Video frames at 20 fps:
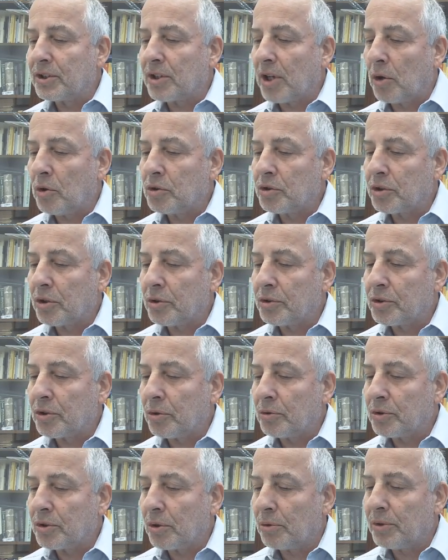So
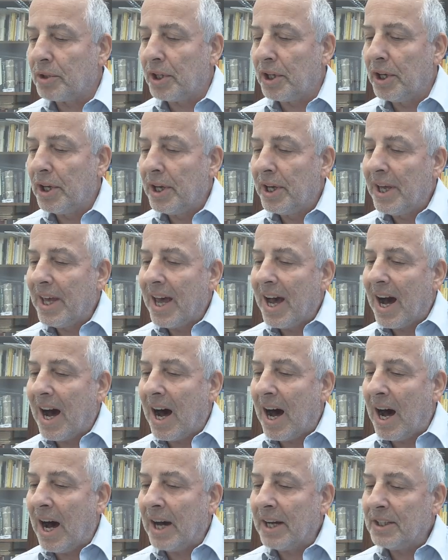the
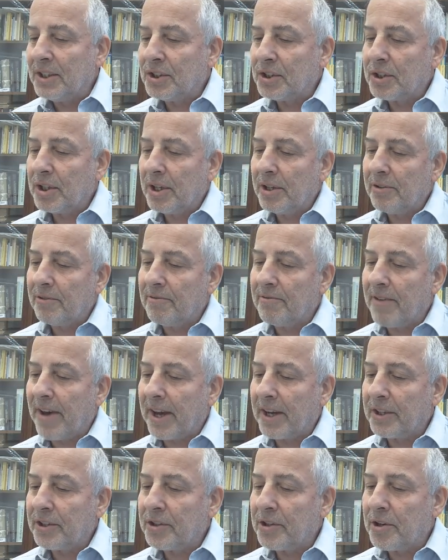i's
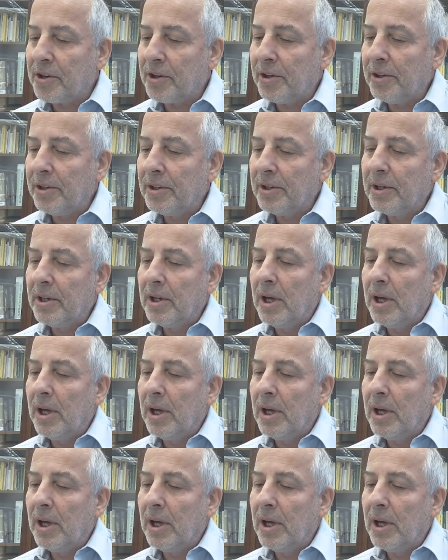vector